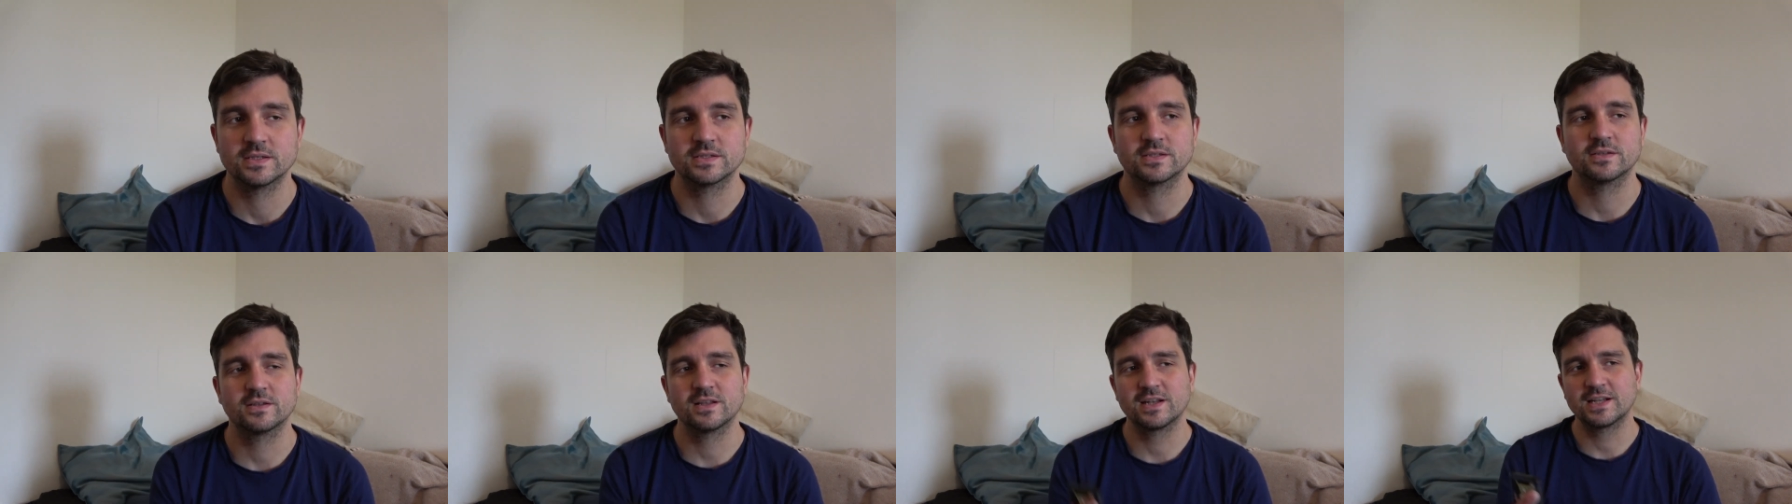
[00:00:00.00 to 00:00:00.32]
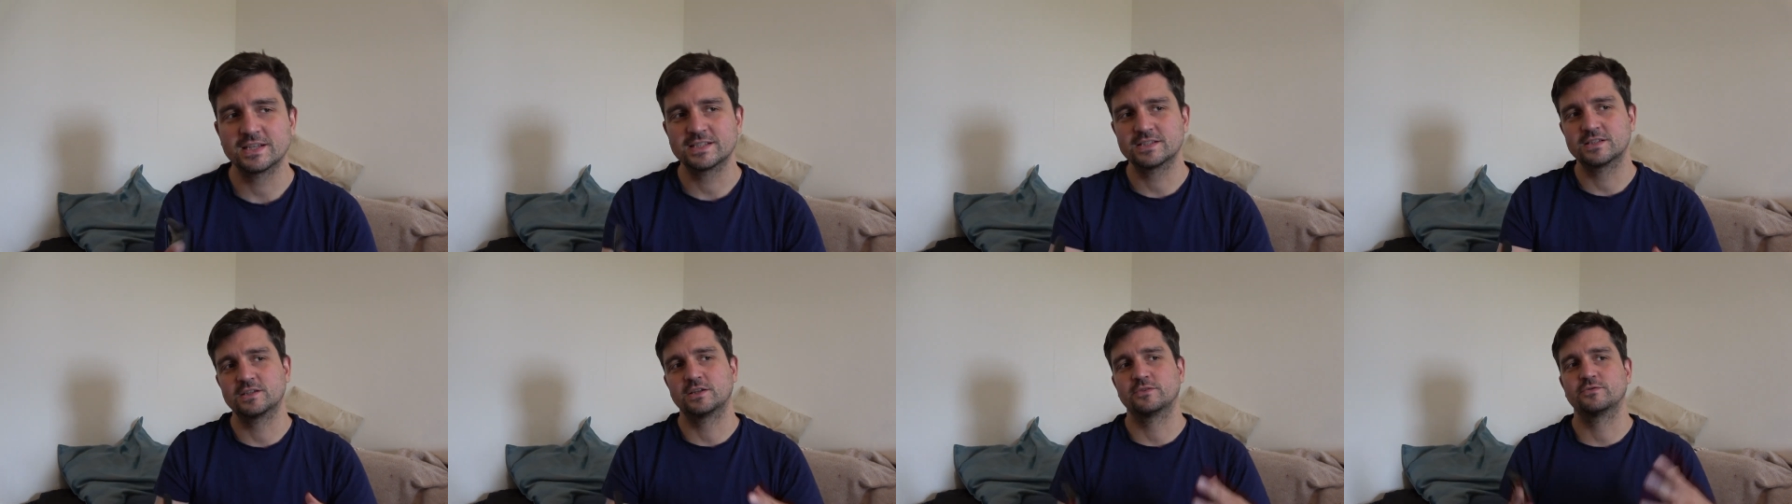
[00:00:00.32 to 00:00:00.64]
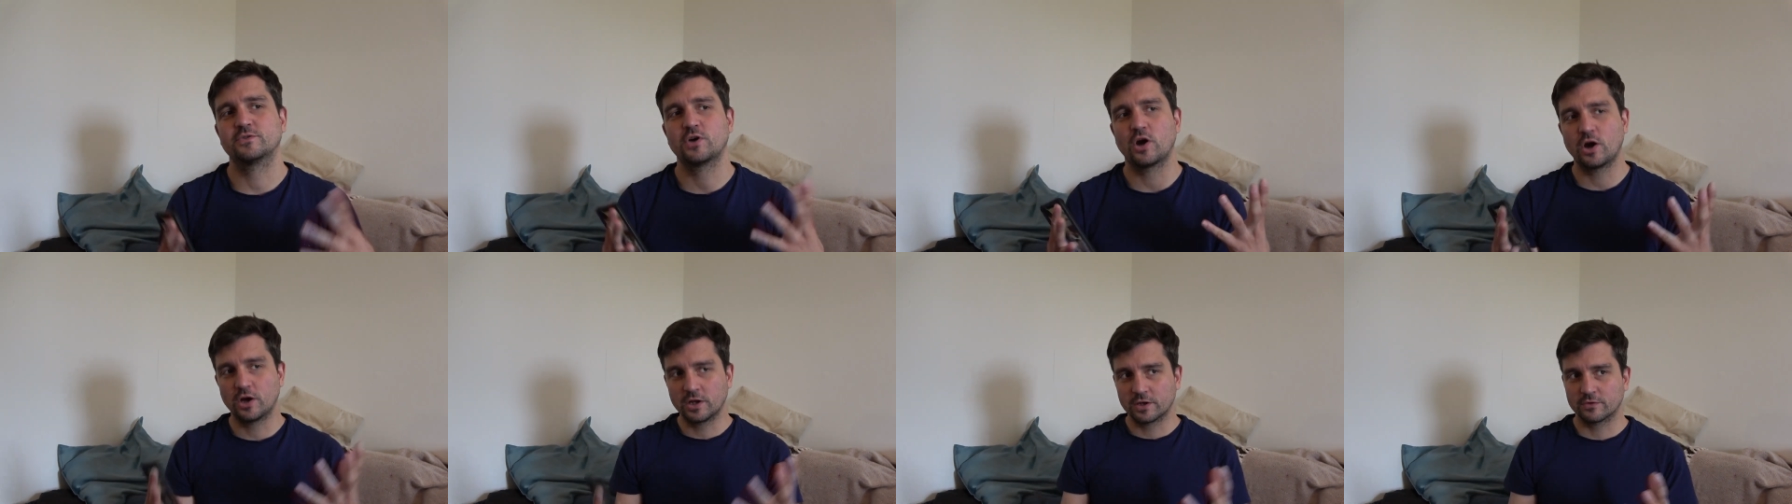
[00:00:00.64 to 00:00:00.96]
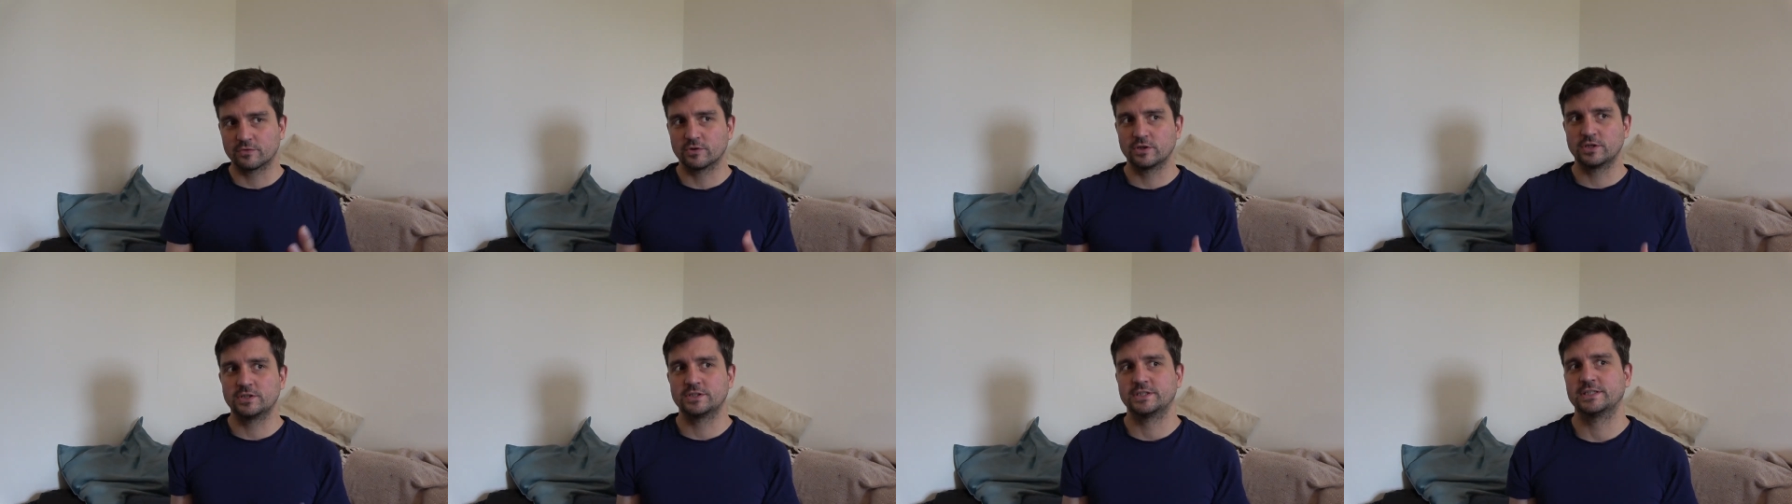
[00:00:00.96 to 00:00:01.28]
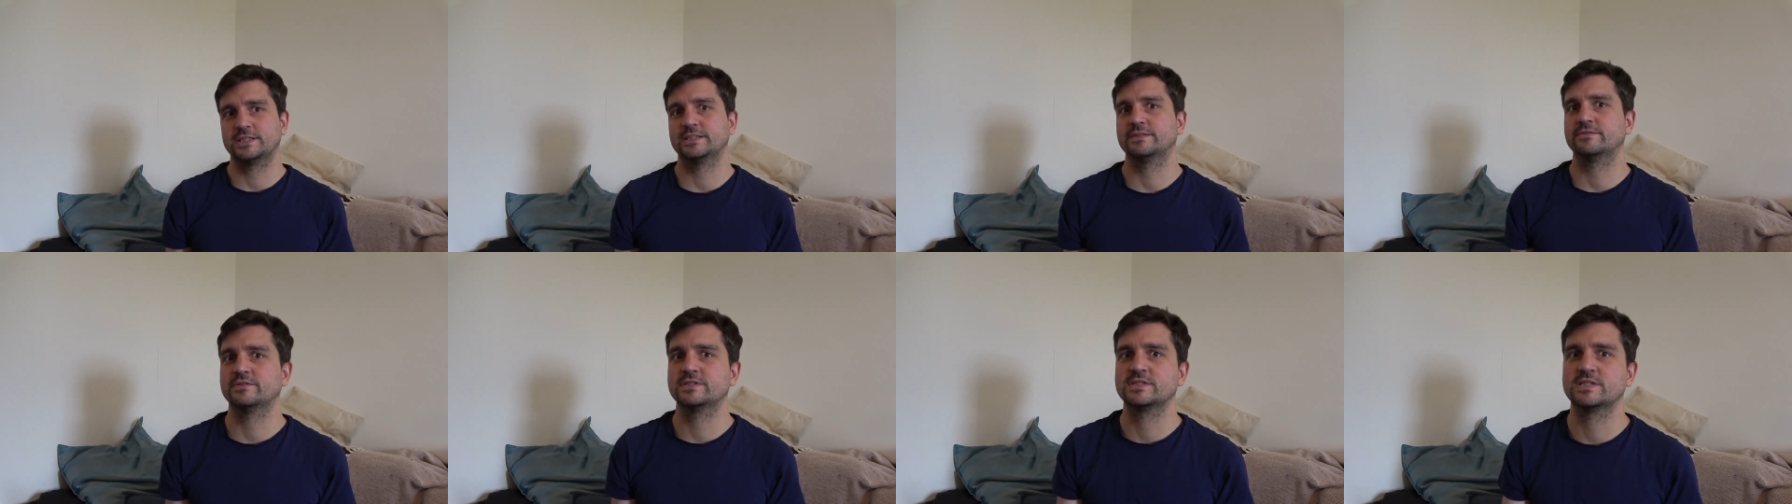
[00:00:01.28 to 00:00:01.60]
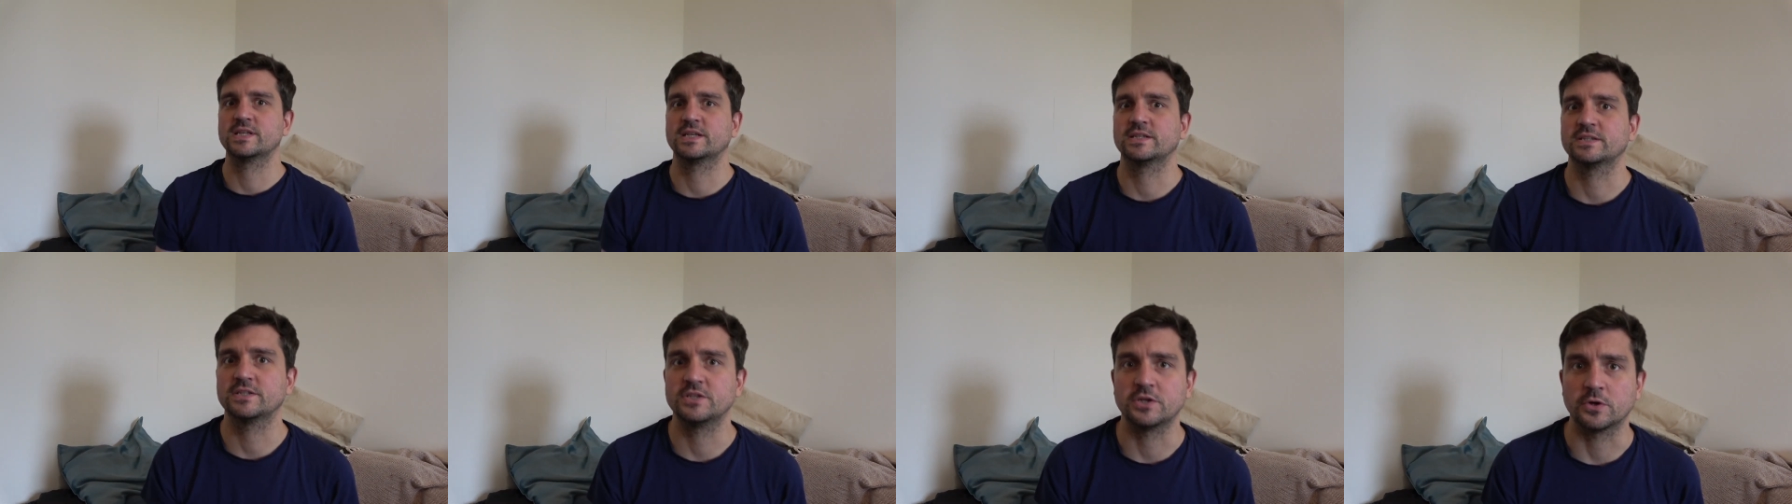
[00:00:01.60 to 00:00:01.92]
So the lesson I've kind of learned here is
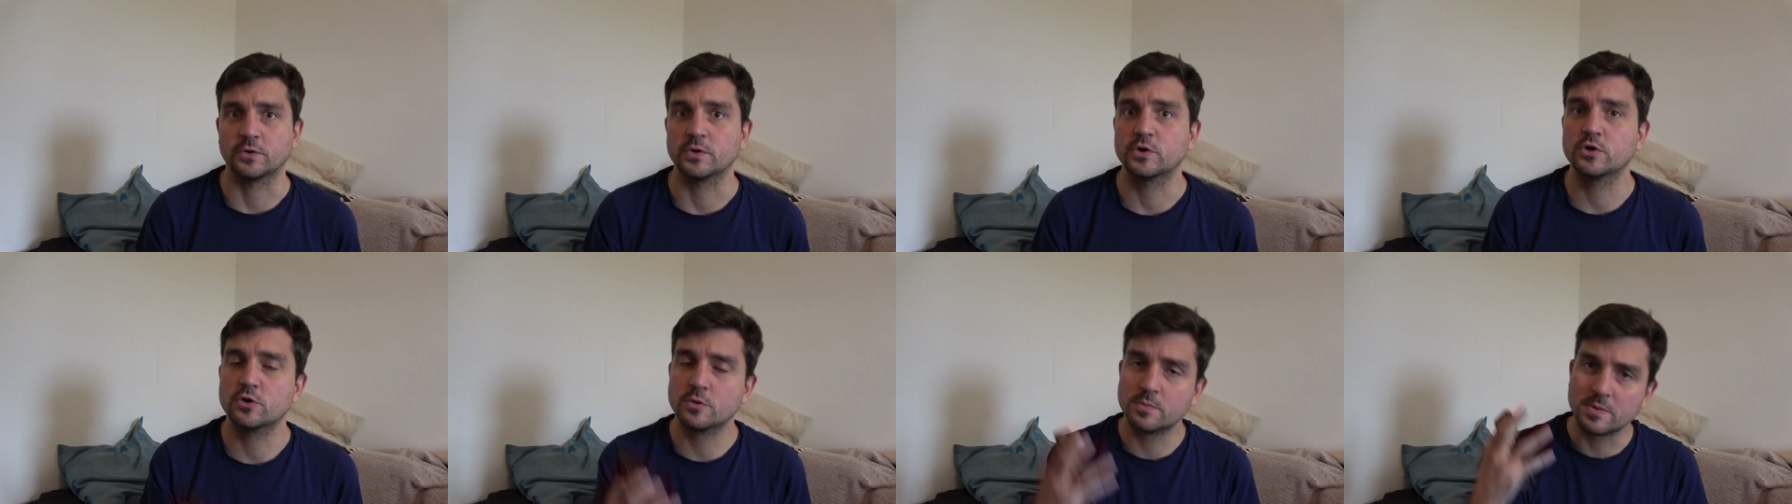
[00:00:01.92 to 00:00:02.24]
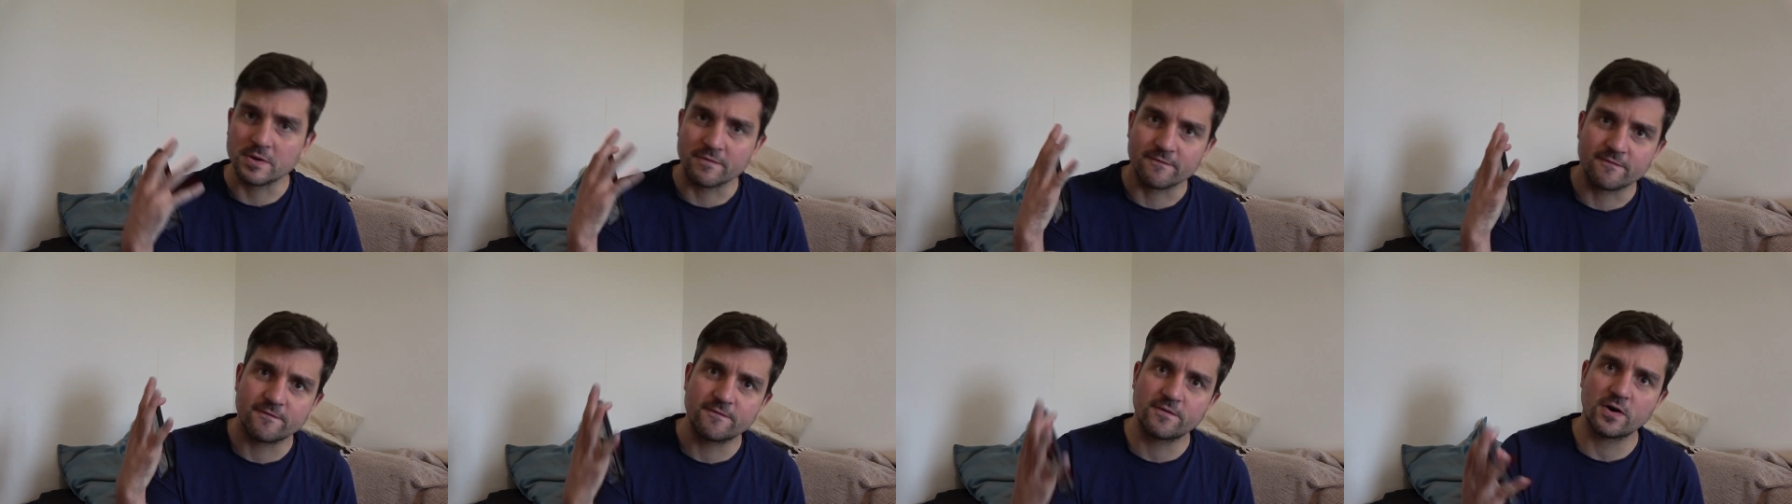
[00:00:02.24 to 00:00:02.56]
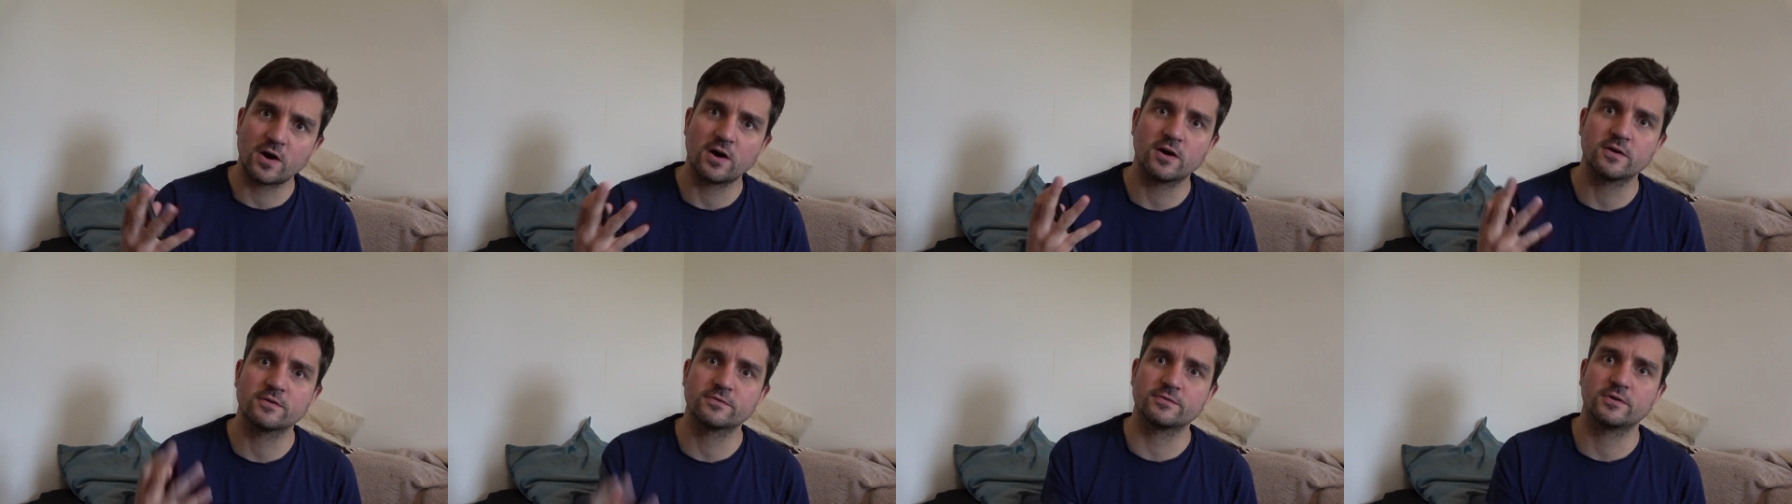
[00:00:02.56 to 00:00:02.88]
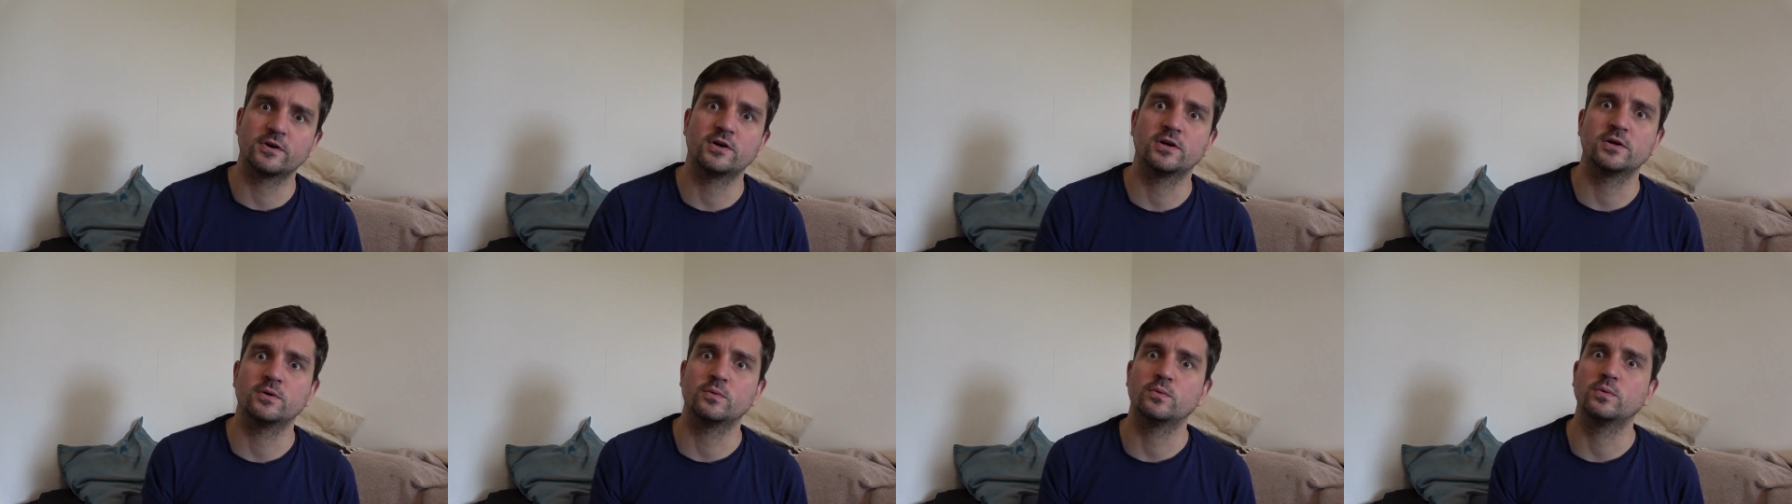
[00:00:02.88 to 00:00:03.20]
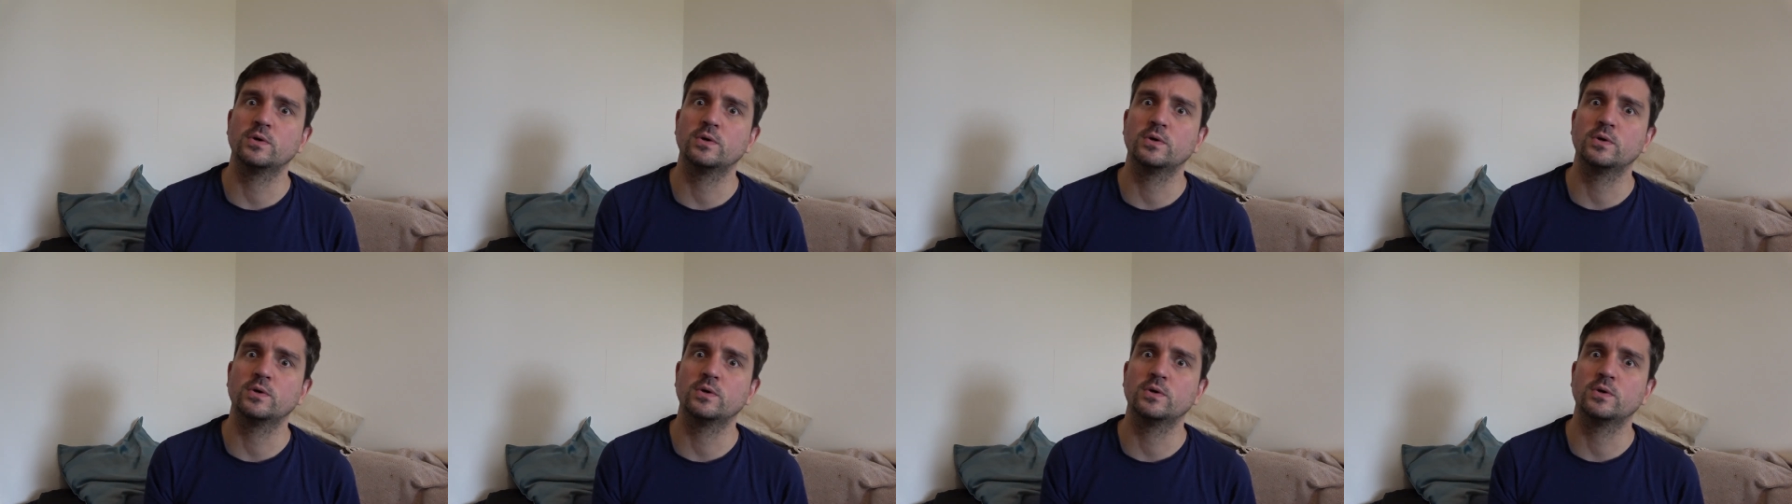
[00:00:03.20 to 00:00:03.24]
that, you know, it could have been far, far